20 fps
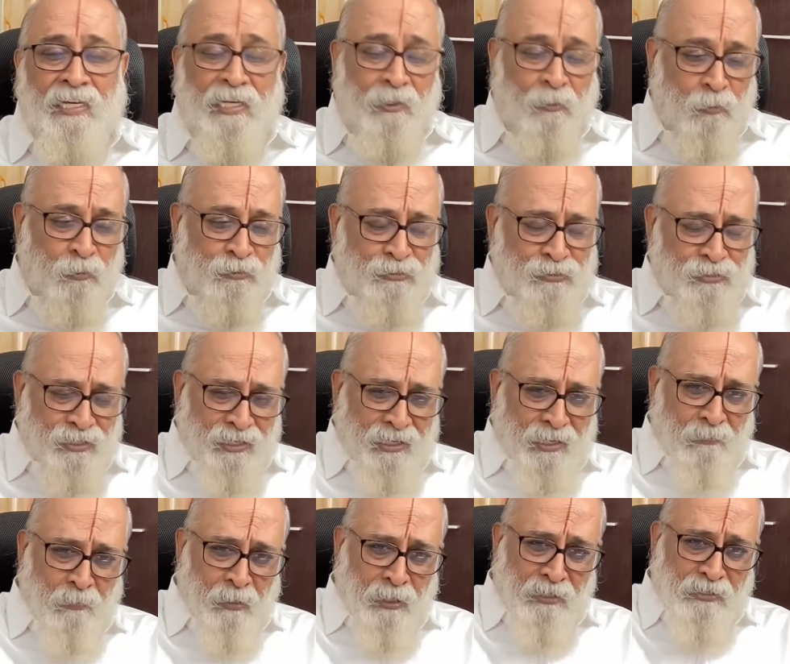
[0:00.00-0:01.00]
he could
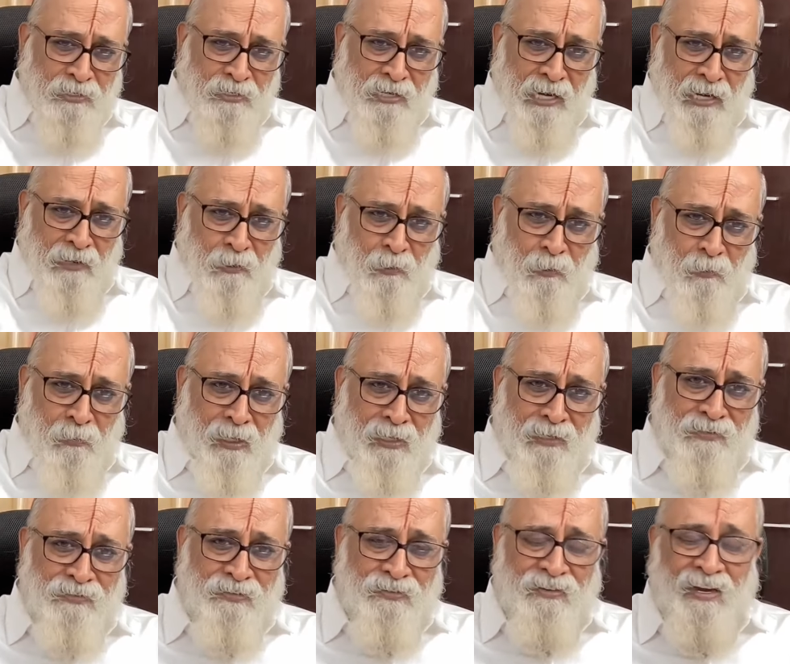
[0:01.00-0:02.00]
see a big shadow by
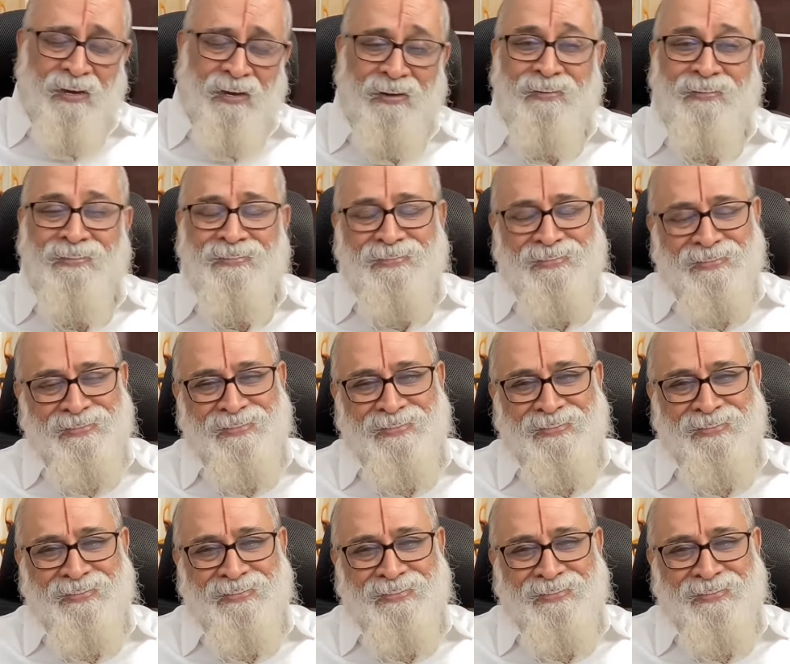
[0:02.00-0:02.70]
his side.